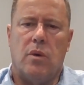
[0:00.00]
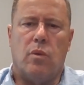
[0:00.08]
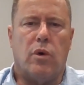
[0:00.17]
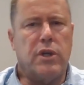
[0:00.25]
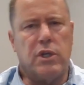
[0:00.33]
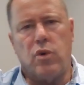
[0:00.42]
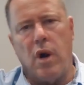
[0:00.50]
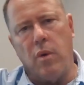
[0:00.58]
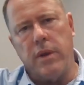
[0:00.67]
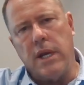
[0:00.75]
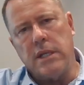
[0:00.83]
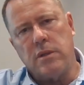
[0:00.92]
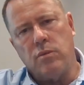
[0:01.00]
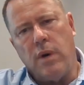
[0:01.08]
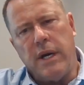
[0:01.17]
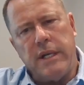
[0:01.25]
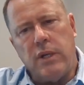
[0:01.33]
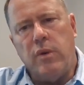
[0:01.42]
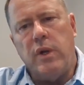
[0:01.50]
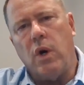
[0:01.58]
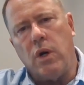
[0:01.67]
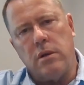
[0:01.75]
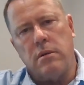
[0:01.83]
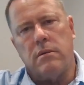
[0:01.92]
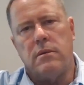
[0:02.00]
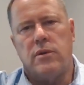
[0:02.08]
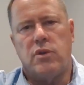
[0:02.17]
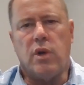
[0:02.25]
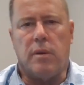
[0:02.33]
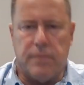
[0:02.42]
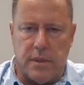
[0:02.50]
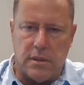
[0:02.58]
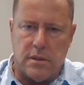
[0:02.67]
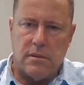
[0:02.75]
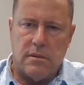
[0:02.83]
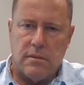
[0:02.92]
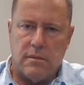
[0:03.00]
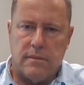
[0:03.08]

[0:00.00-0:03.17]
What is wrong with us? Why do we not stop this?